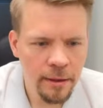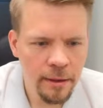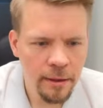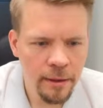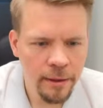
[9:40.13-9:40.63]

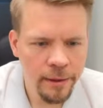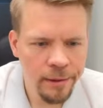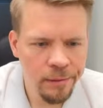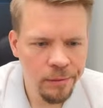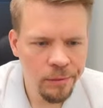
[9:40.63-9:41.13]

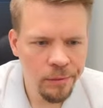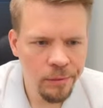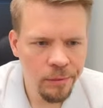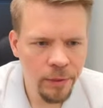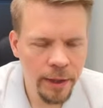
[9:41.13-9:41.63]

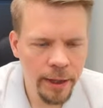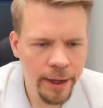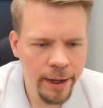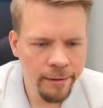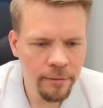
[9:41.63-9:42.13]
we
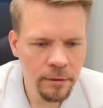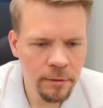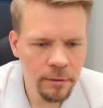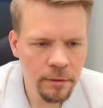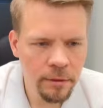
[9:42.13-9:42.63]
have
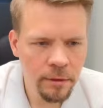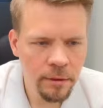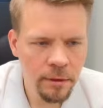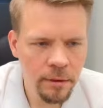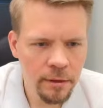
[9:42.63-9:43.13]

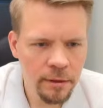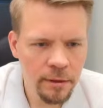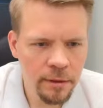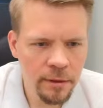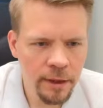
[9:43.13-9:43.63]

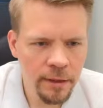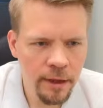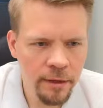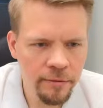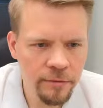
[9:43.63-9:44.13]
that
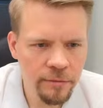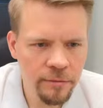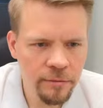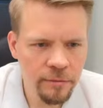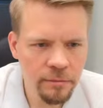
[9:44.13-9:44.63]
kind of
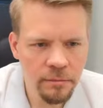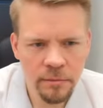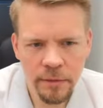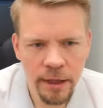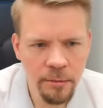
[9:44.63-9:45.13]

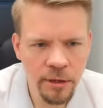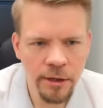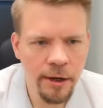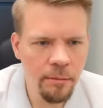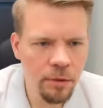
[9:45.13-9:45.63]
time
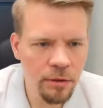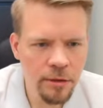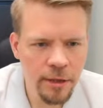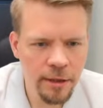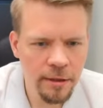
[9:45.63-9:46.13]

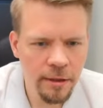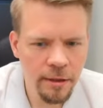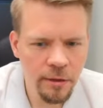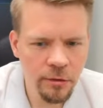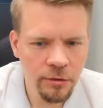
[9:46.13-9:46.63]
scrambles that are
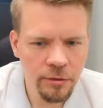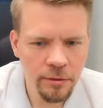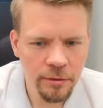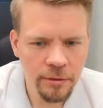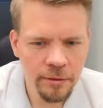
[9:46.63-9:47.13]
not
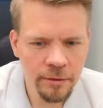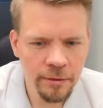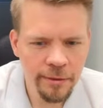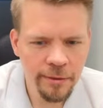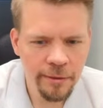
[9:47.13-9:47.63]

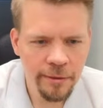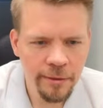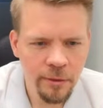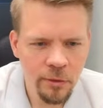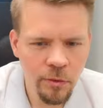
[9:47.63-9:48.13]

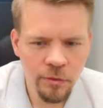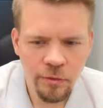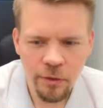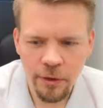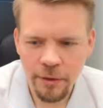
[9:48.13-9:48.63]
good
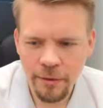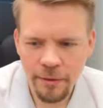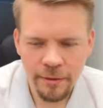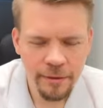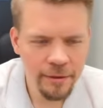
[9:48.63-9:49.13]
for
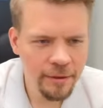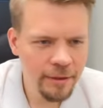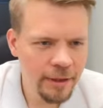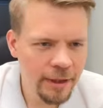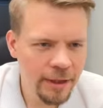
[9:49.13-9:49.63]

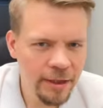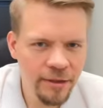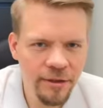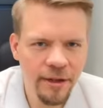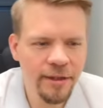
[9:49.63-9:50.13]

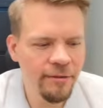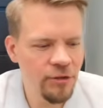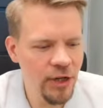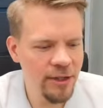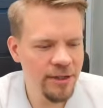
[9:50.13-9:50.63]
instructive
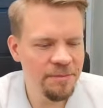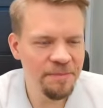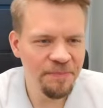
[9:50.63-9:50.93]
chess.